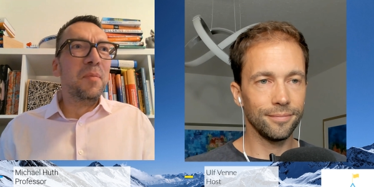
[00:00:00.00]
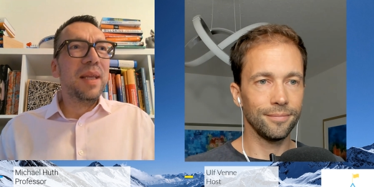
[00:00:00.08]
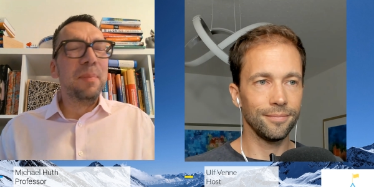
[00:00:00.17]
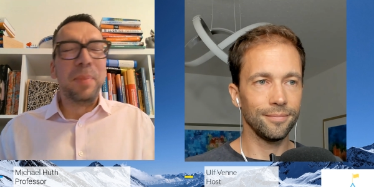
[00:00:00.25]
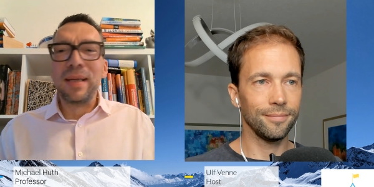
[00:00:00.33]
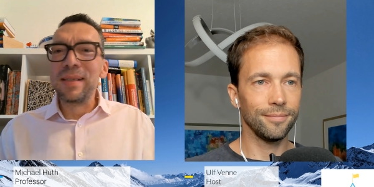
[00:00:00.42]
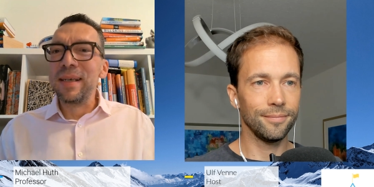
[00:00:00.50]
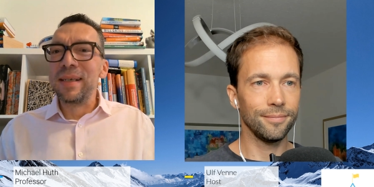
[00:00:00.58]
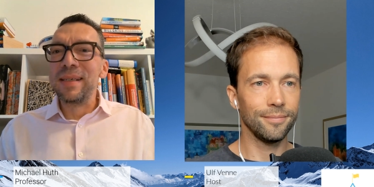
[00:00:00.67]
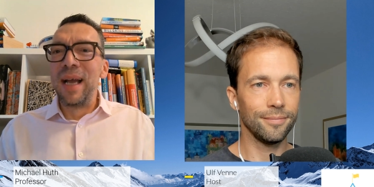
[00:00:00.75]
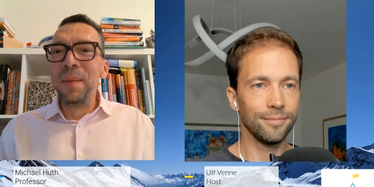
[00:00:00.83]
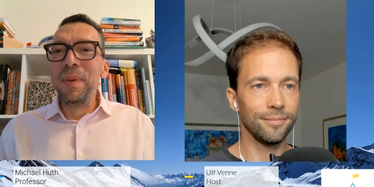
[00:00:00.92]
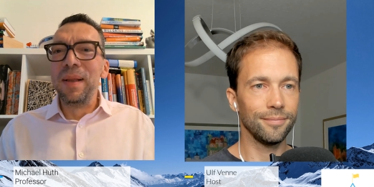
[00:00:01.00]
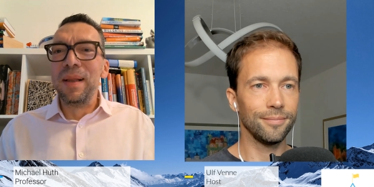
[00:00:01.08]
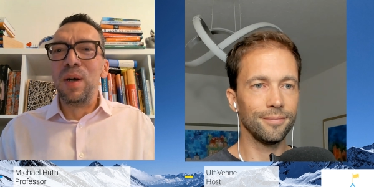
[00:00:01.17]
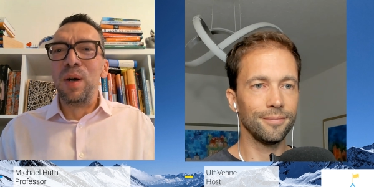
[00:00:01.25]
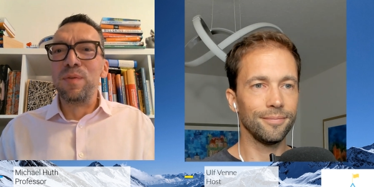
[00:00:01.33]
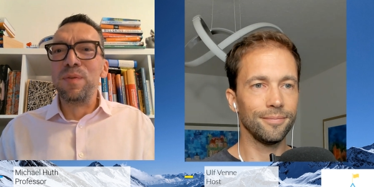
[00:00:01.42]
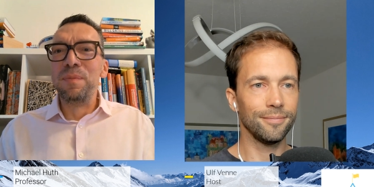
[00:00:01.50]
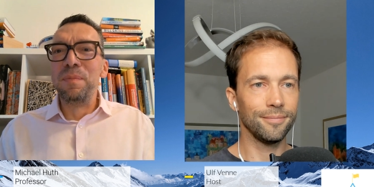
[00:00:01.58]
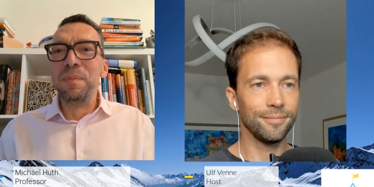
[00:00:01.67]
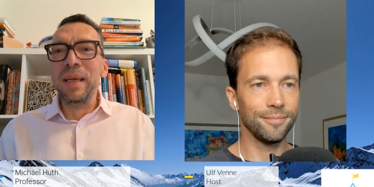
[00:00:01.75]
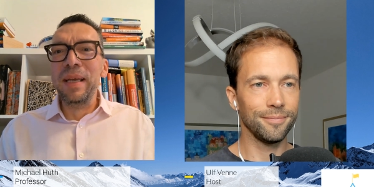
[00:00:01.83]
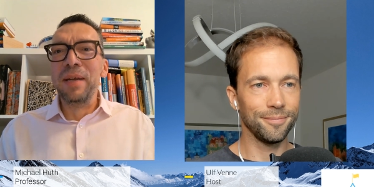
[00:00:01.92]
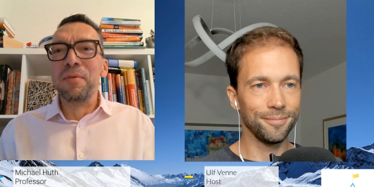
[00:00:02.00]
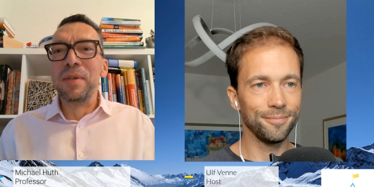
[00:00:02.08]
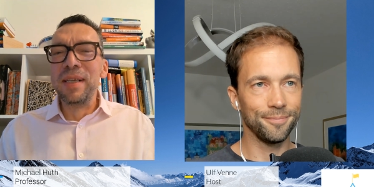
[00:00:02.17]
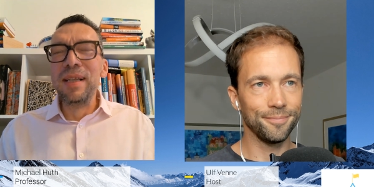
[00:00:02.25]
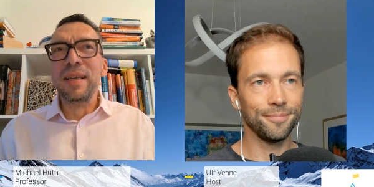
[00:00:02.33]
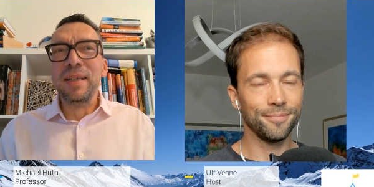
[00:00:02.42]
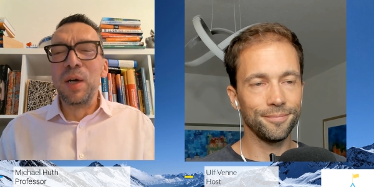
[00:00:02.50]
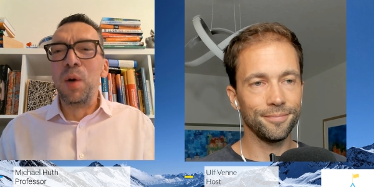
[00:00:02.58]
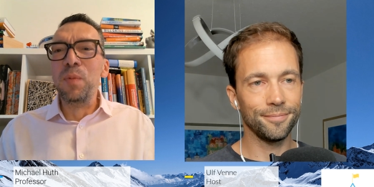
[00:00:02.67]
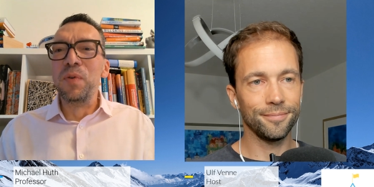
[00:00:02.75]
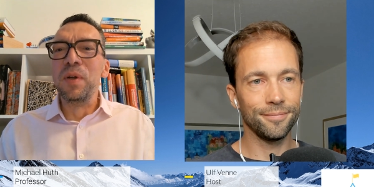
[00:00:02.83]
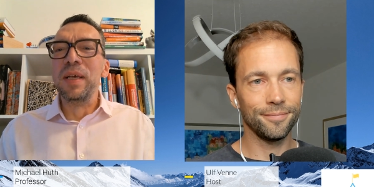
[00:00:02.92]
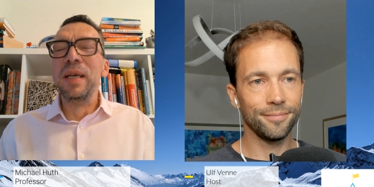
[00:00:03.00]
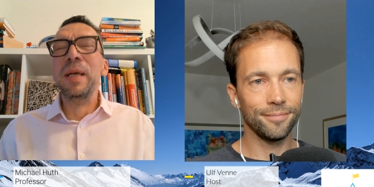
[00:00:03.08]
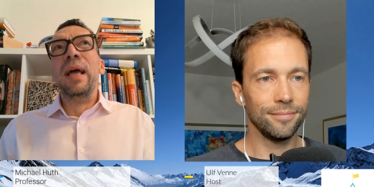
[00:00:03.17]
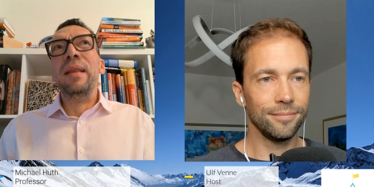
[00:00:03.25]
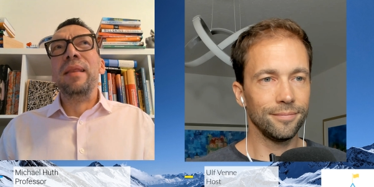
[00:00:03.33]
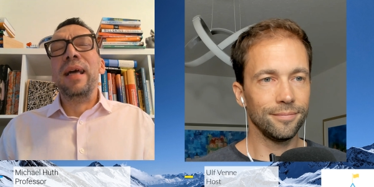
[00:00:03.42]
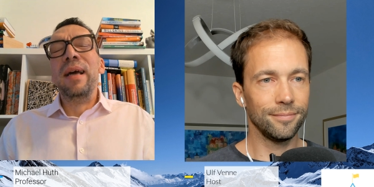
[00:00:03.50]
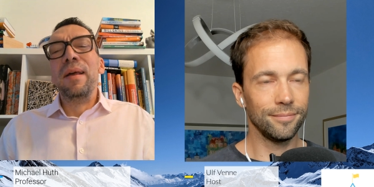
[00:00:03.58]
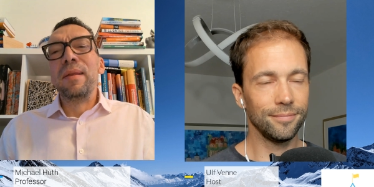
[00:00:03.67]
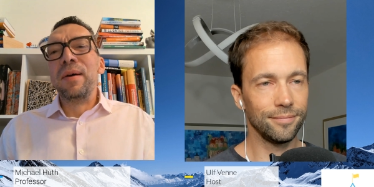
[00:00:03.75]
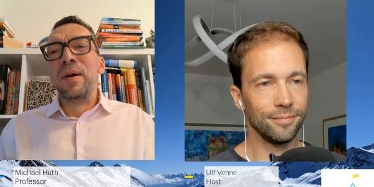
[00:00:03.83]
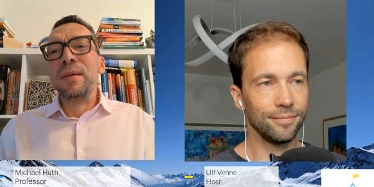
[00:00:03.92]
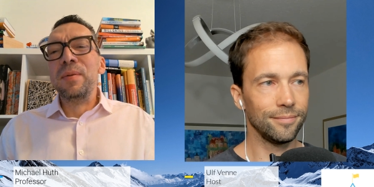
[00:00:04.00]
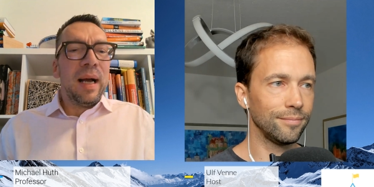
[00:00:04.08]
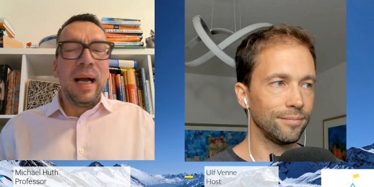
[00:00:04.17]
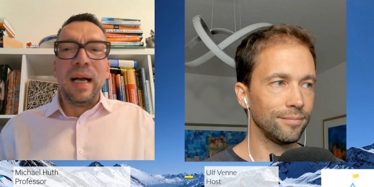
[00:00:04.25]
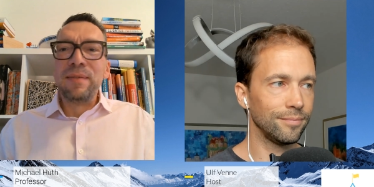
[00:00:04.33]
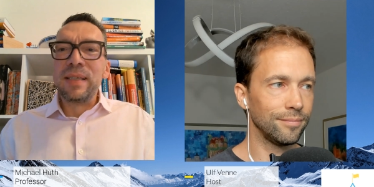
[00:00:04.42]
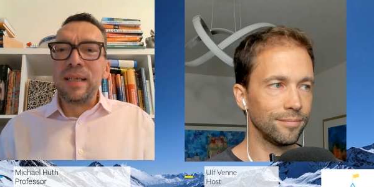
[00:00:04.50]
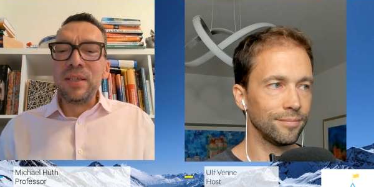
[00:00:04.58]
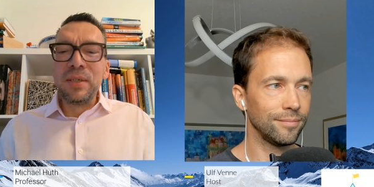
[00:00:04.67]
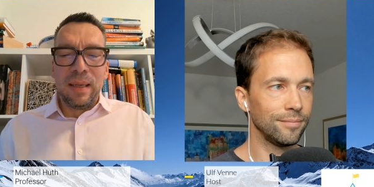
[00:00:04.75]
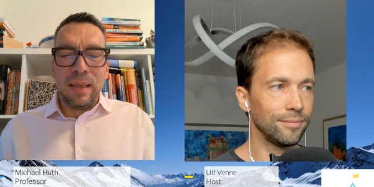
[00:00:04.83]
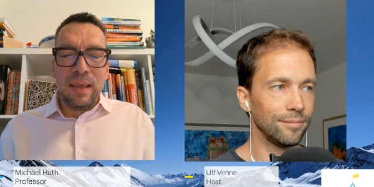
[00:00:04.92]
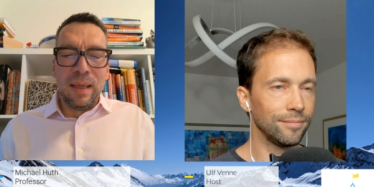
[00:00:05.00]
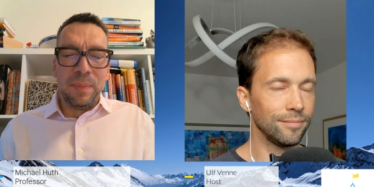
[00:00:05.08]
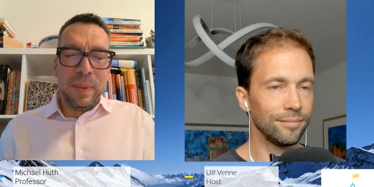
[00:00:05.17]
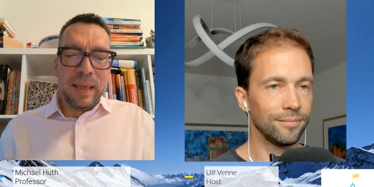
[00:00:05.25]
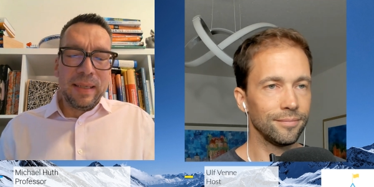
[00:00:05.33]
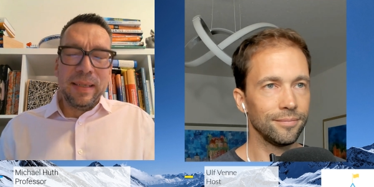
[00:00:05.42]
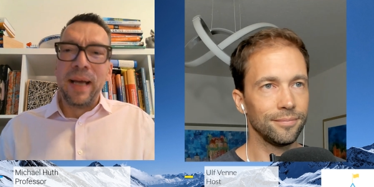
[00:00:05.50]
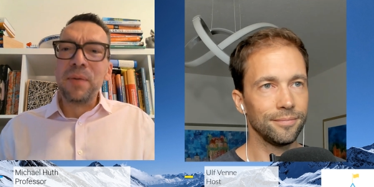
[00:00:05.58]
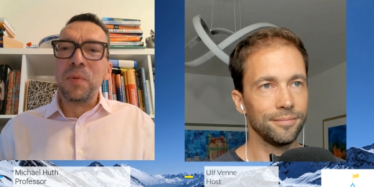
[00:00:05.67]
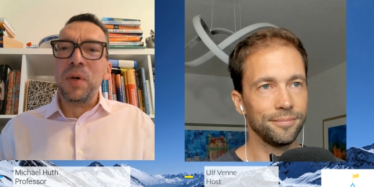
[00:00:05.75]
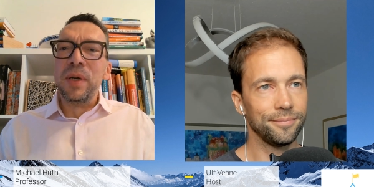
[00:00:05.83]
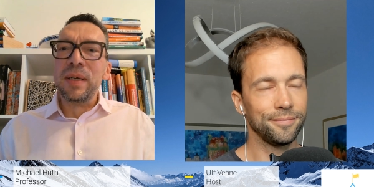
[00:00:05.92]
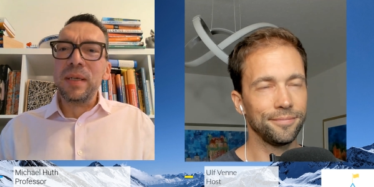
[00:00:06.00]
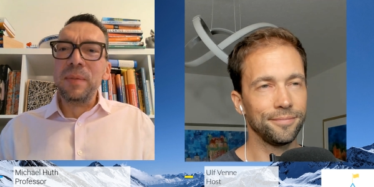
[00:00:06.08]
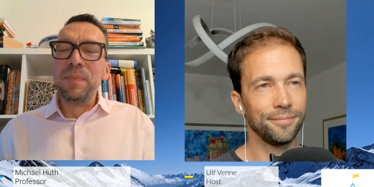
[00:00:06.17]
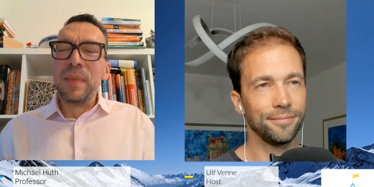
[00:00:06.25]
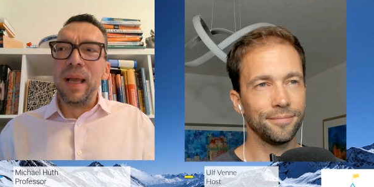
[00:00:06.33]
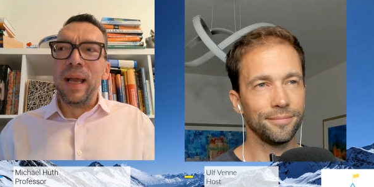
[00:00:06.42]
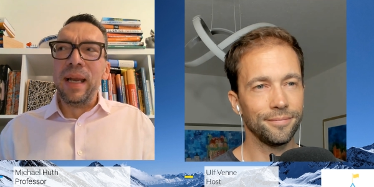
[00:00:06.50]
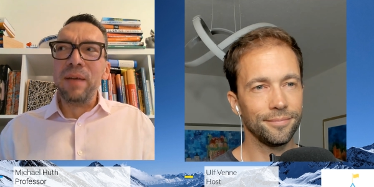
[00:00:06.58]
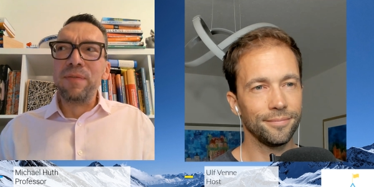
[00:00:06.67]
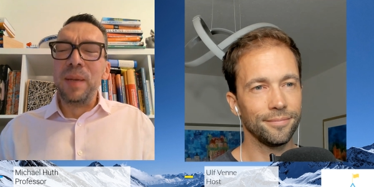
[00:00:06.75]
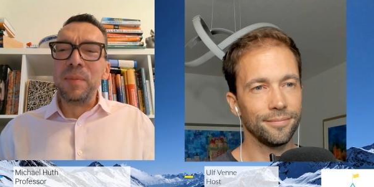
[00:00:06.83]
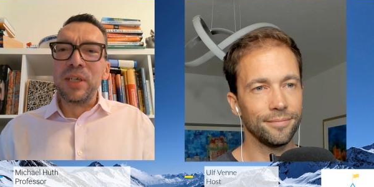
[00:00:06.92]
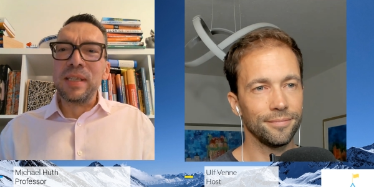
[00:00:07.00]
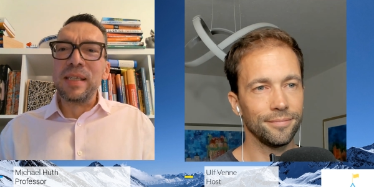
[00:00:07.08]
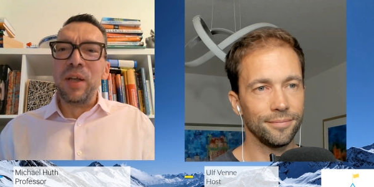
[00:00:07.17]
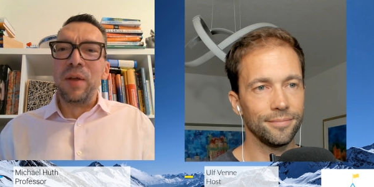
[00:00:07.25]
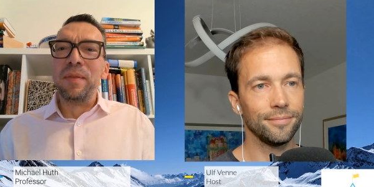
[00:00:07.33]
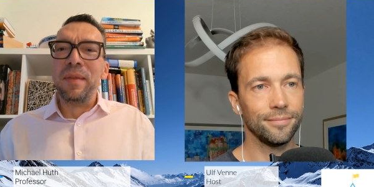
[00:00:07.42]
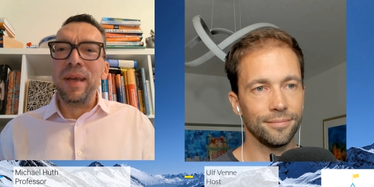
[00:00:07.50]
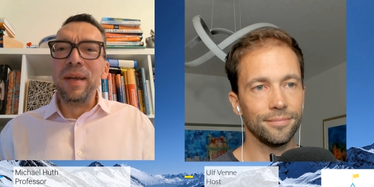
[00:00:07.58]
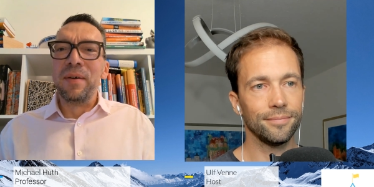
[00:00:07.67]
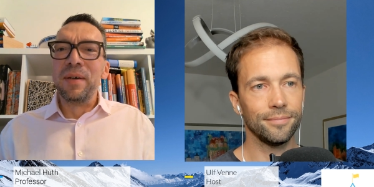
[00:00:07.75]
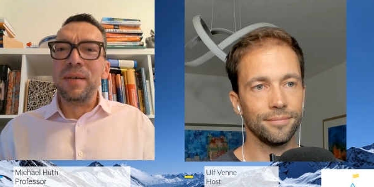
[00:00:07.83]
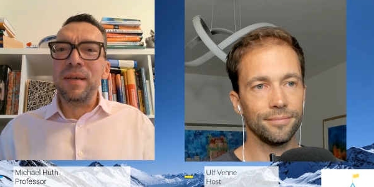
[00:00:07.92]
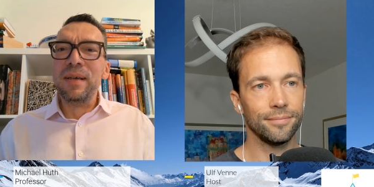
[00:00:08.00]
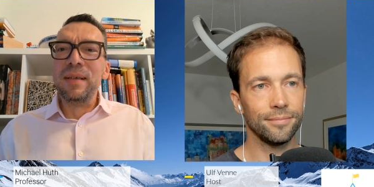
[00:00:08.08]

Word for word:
Speaker 1: the best example of being resilient, hopefully. And then I thought, I have such a, a big network, and if I'm just not there,